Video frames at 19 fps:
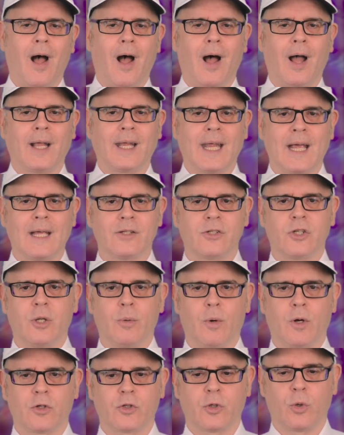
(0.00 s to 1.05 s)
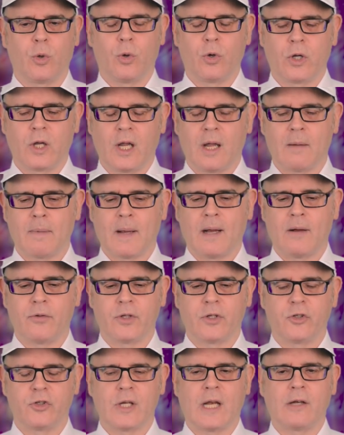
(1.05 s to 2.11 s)
I guess you are talking about
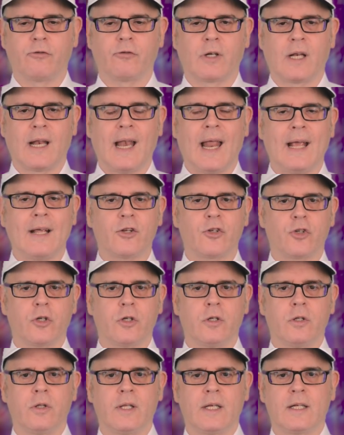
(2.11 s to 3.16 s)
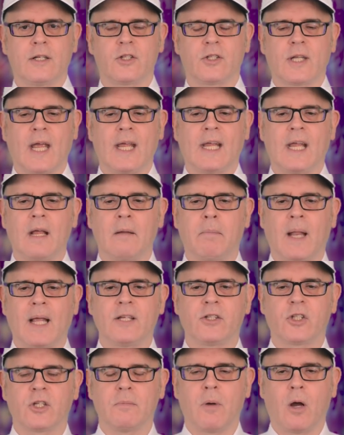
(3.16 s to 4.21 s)
the general election that is taking
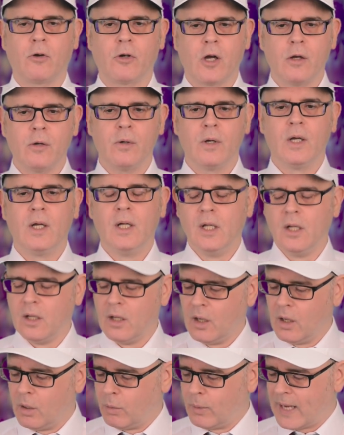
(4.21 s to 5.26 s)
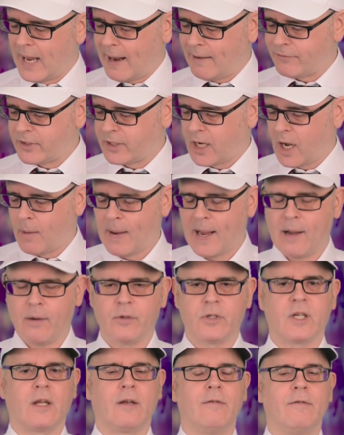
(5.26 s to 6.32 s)
place tomorrow. We have to go
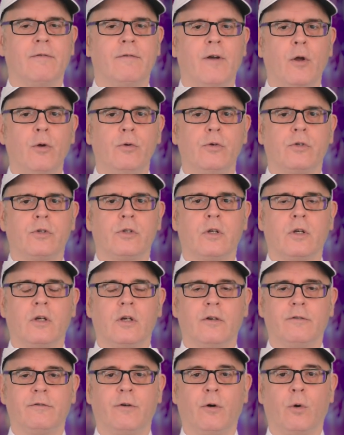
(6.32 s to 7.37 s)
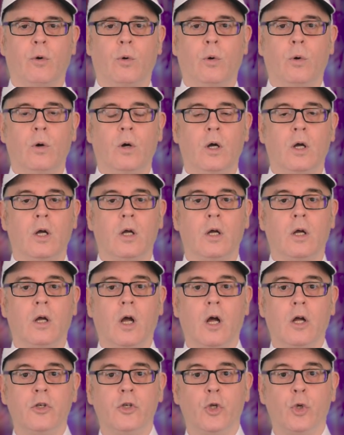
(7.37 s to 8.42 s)
out and vote for
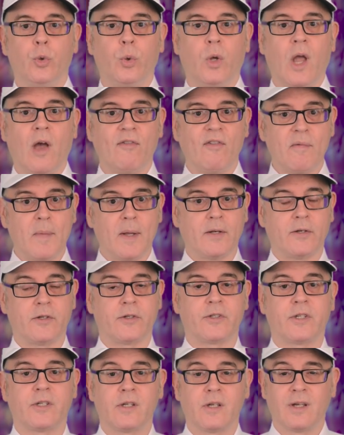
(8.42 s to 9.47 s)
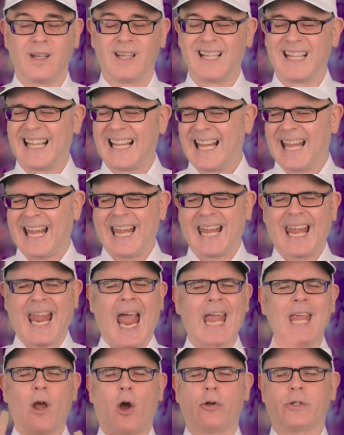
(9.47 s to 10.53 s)
a new government.
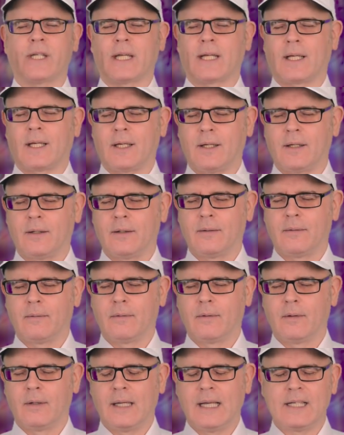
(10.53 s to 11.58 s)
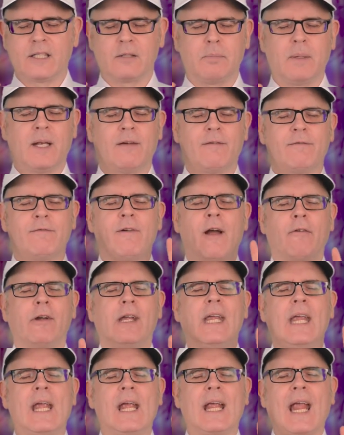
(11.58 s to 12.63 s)
Chaotic. It's been a
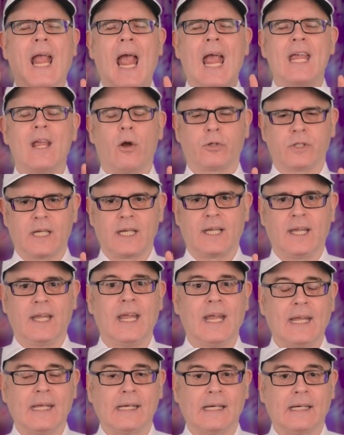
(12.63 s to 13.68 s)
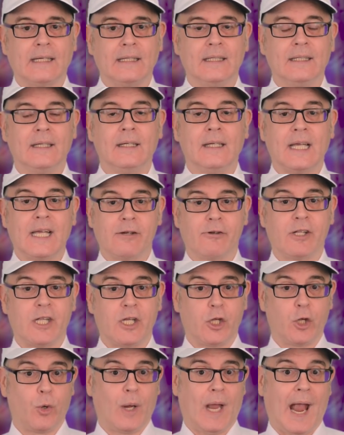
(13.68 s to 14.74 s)
very chaotic year here in
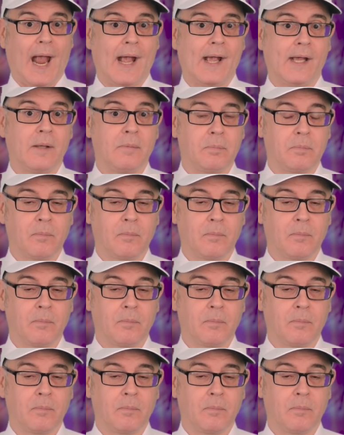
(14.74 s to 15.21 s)
the UK.